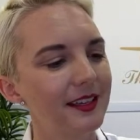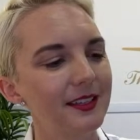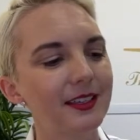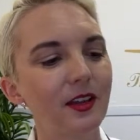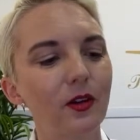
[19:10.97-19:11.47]

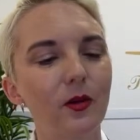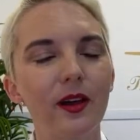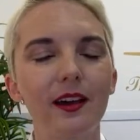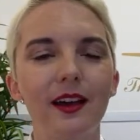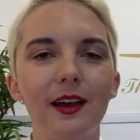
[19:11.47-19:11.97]

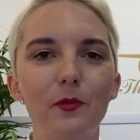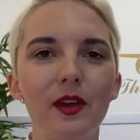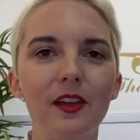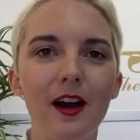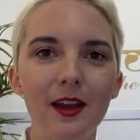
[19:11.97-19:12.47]
So
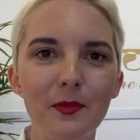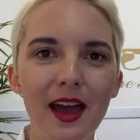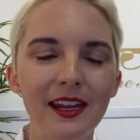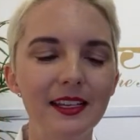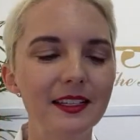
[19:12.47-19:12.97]
with
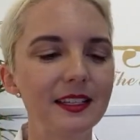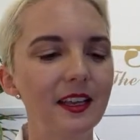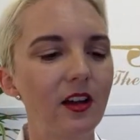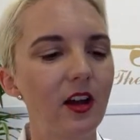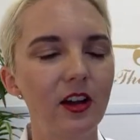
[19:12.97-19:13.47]
automatics,
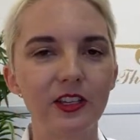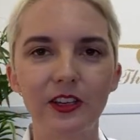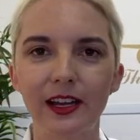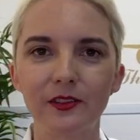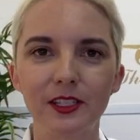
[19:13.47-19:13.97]
all you
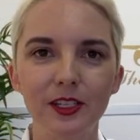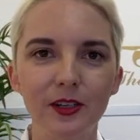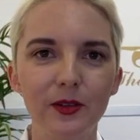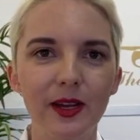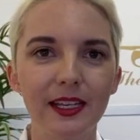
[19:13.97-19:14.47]
have to
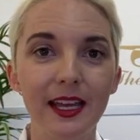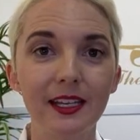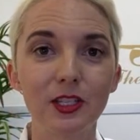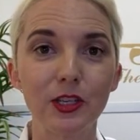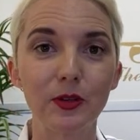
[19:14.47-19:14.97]
do,
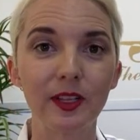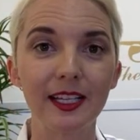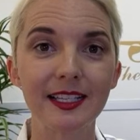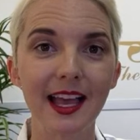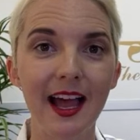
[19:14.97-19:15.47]
again, 2
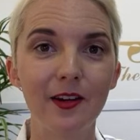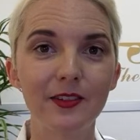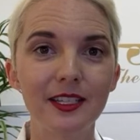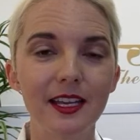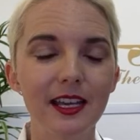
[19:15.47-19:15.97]
clicks out,